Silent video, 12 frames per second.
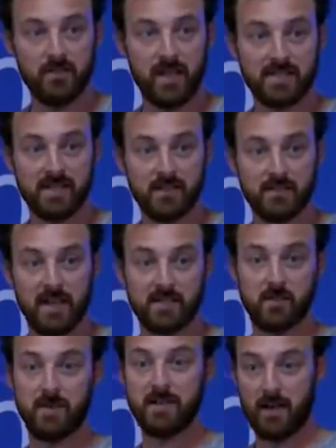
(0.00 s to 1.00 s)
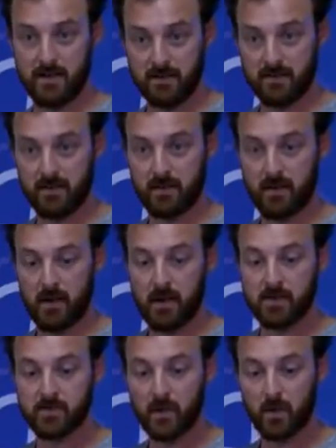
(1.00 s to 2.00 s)
that still needs to be done.
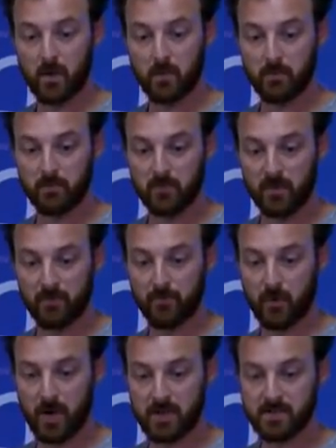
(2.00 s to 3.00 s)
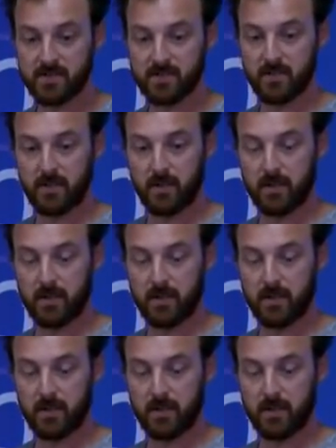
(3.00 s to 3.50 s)
So for us,